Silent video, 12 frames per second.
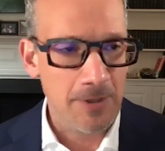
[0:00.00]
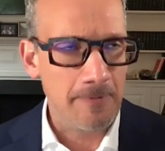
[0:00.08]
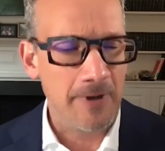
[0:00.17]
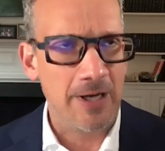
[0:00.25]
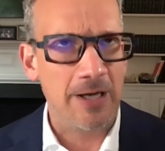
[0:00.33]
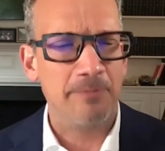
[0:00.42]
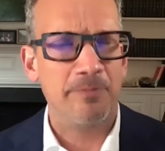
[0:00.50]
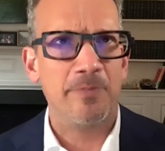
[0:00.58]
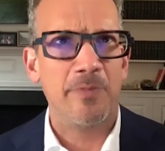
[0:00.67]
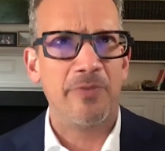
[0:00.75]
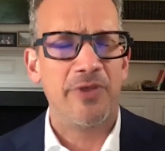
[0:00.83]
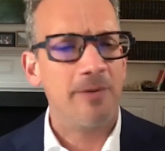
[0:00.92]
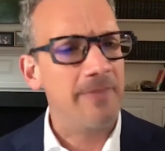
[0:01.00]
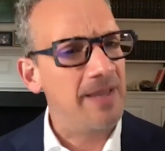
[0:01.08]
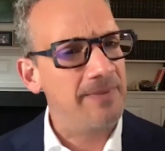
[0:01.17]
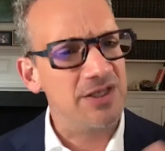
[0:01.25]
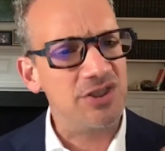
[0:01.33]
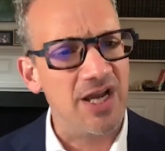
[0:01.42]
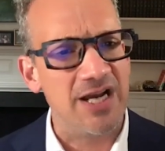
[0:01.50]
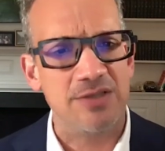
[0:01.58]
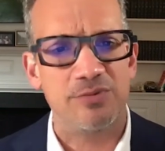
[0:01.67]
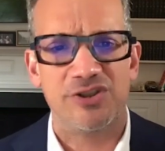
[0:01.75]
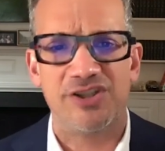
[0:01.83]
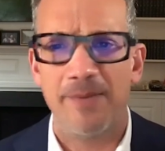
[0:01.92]
There may be times
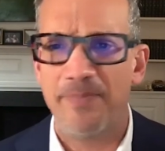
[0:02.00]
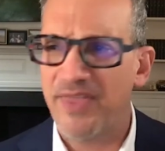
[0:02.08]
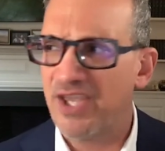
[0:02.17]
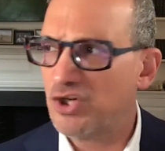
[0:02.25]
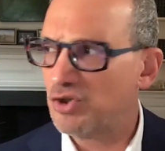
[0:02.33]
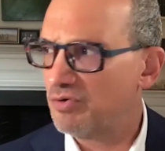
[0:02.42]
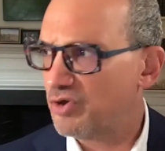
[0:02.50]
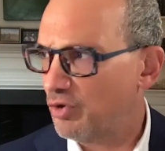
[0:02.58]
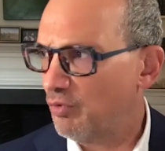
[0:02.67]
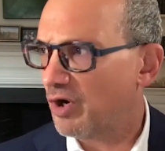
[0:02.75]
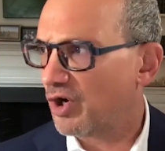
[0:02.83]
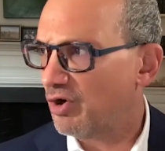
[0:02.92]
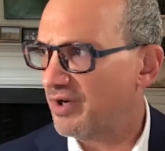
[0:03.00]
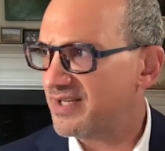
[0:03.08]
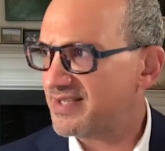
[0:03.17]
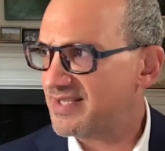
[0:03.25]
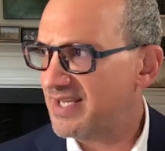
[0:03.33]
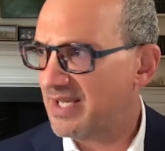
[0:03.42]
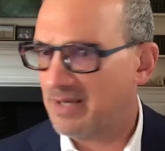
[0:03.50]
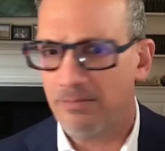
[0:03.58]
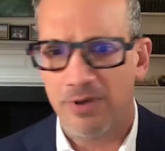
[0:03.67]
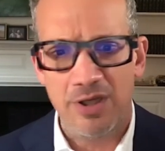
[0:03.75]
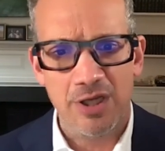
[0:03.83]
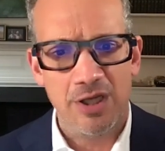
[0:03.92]
where some things you do are going to
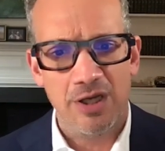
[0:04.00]
seem